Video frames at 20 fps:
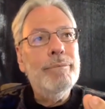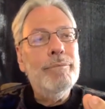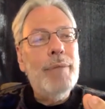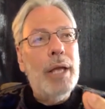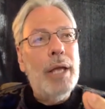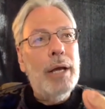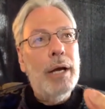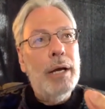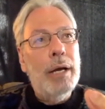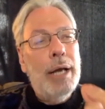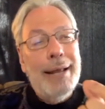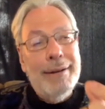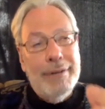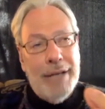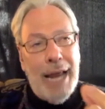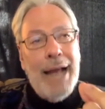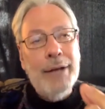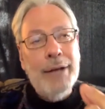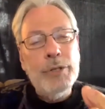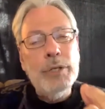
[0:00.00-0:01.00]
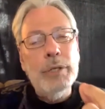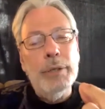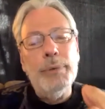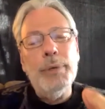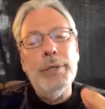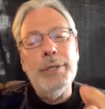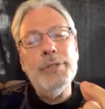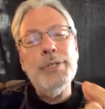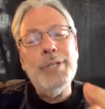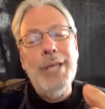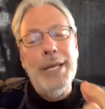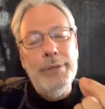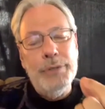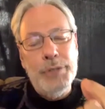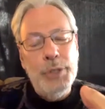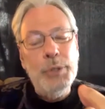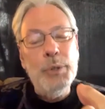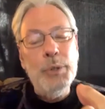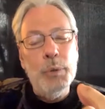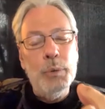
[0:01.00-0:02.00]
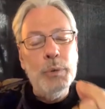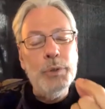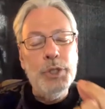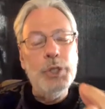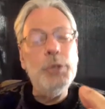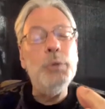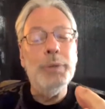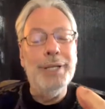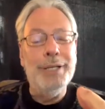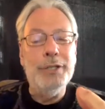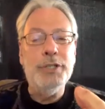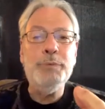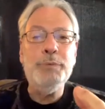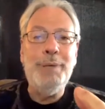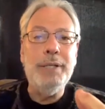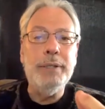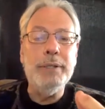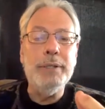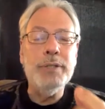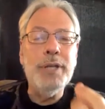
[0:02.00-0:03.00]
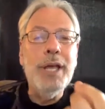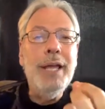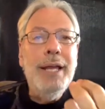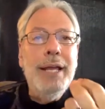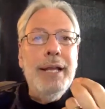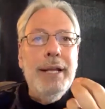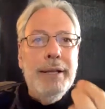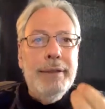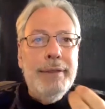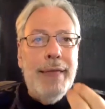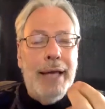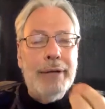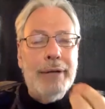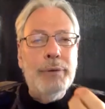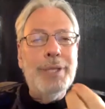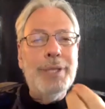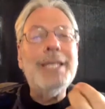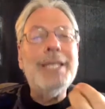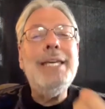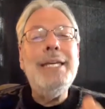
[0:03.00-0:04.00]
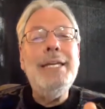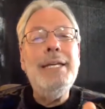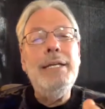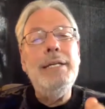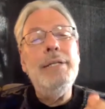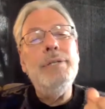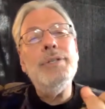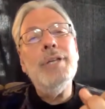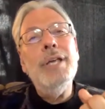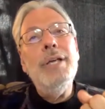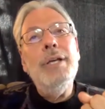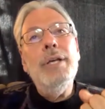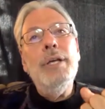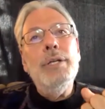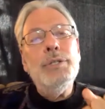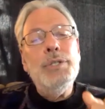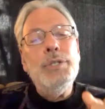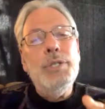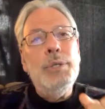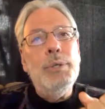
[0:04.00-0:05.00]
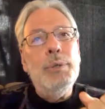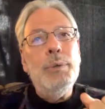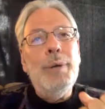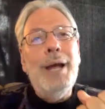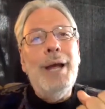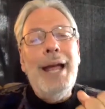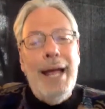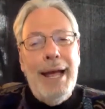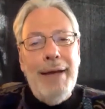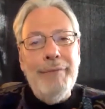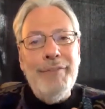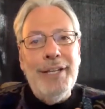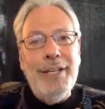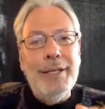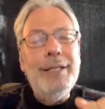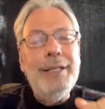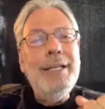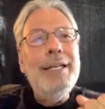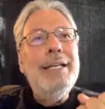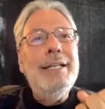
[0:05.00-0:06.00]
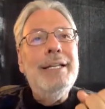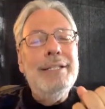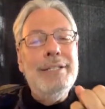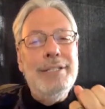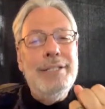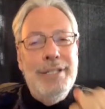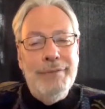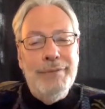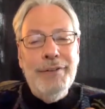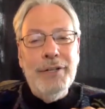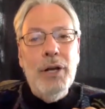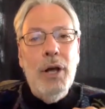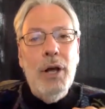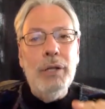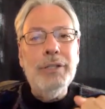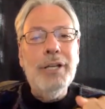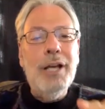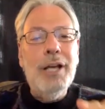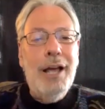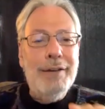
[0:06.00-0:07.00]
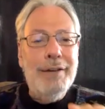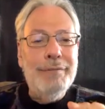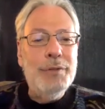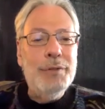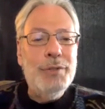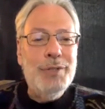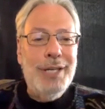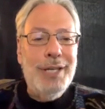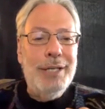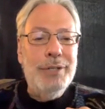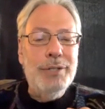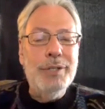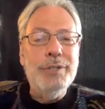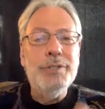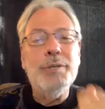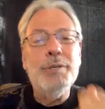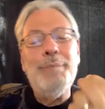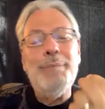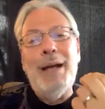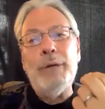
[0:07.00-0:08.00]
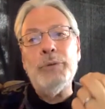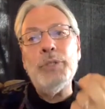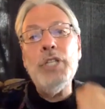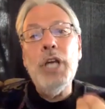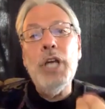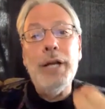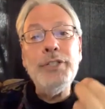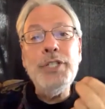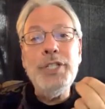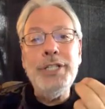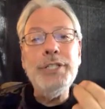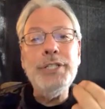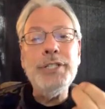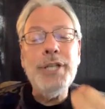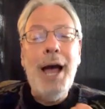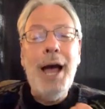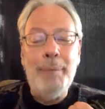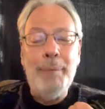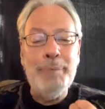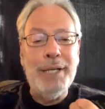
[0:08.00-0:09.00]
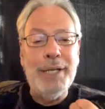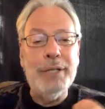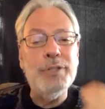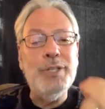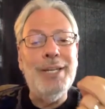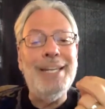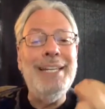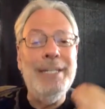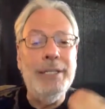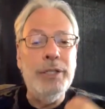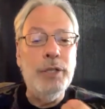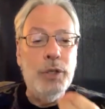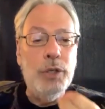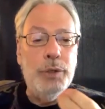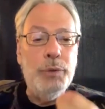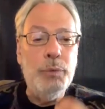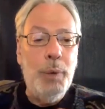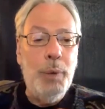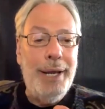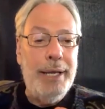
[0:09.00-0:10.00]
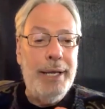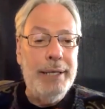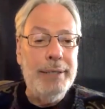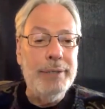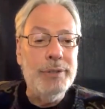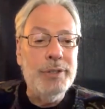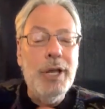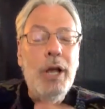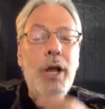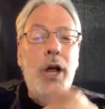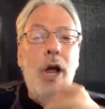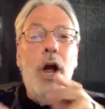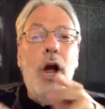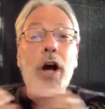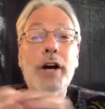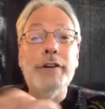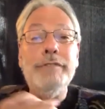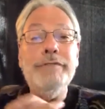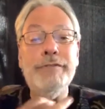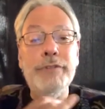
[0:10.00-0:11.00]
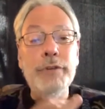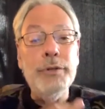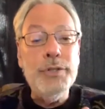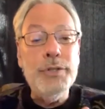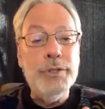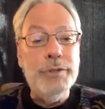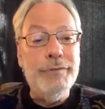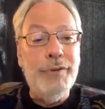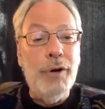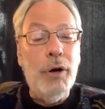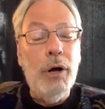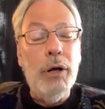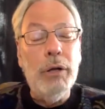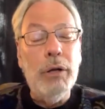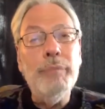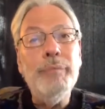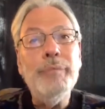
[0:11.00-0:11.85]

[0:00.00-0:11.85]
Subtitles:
and actually I'm going to say two linchpins that are the keys to having difficult conversations about touchy topics in good ways are, first of all,